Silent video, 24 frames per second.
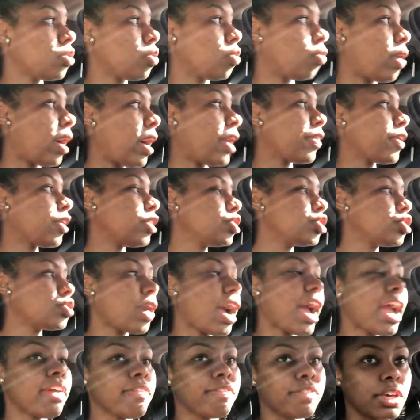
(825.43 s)
while they're
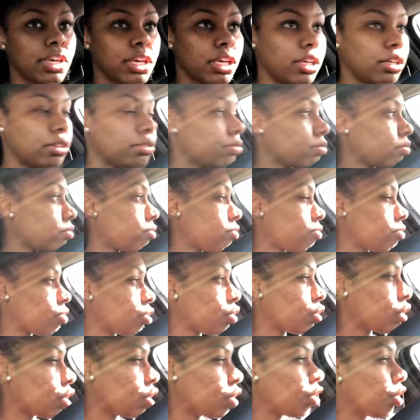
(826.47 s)
driving,
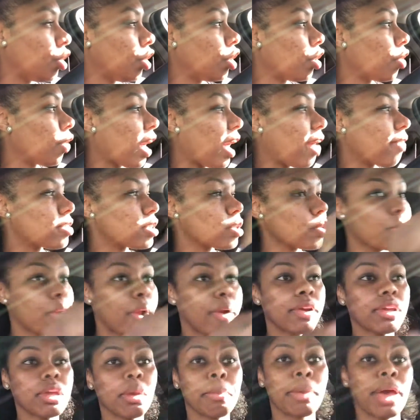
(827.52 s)
you don't have to
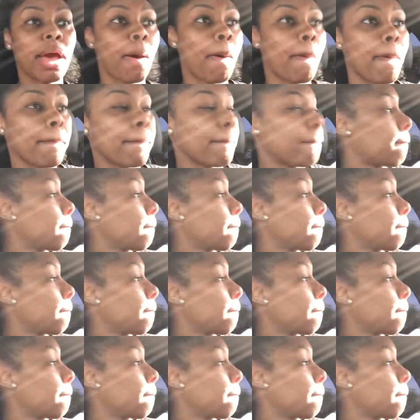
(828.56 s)
worry about